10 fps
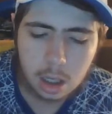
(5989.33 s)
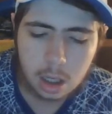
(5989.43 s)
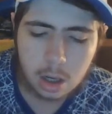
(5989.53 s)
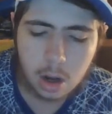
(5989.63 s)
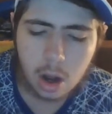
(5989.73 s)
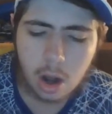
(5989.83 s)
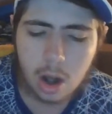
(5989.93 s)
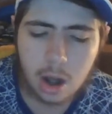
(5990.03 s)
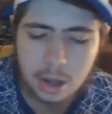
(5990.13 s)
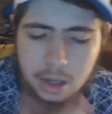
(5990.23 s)
And
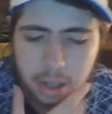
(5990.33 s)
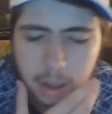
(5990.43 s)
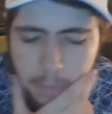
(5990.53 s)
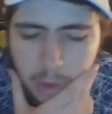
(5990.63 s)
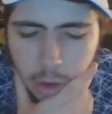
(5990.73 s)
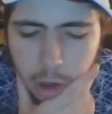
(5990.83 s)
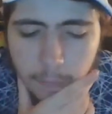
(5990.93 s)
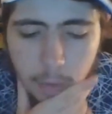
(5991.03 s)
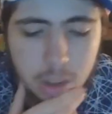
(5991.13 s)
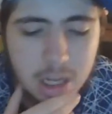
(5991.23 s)

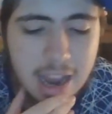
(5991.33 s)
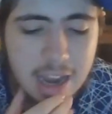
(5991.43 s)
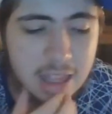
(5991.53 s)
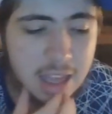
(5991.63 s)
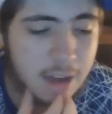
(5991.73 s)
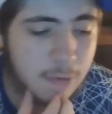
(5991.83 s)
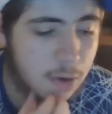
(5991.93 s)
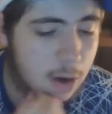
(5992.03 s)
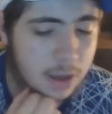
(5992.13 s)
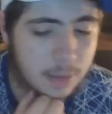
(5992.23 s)
beautiful take there
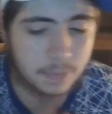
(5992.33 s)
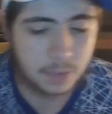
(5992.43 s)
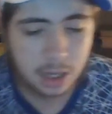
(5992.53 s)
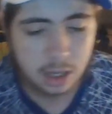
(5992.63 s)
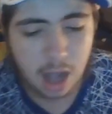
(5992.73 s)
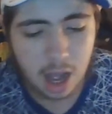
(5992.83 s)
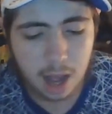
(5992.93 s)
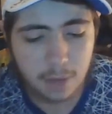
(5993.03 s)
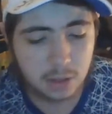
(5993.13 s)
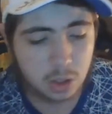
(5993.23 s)
from him.
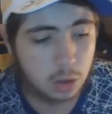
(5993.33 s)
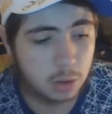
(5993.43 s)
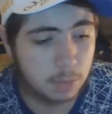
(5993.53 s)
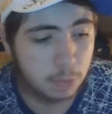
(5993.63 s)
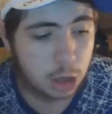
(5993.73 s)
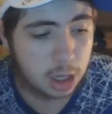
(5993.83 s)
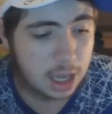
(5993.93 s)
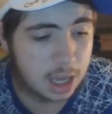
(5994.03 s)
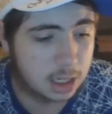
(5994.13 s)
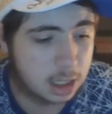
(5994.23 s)
Arthur's doing
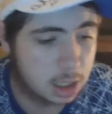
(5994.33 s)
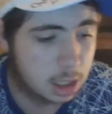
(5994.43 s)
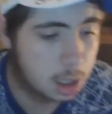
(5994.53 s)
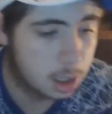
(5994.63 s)
brilliant.